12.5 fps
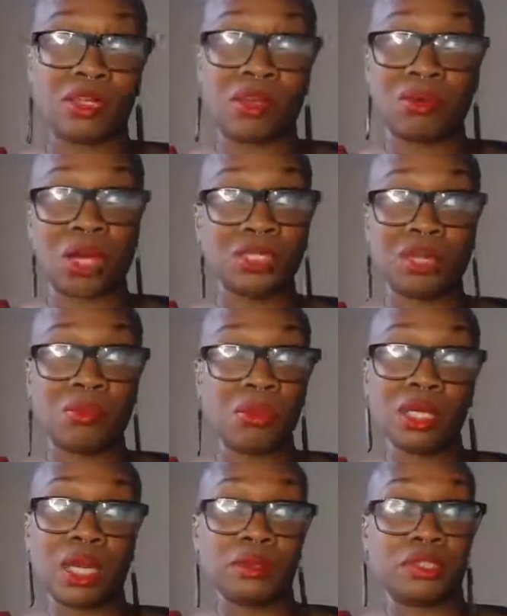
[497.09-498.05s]
you know what, I don't
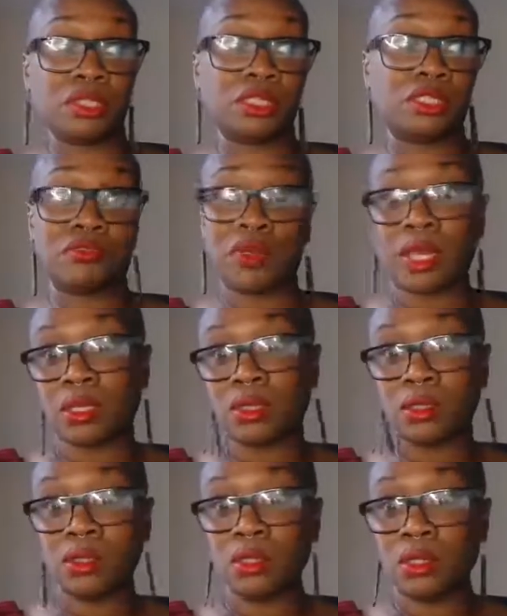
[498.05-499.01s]
want to go to this event.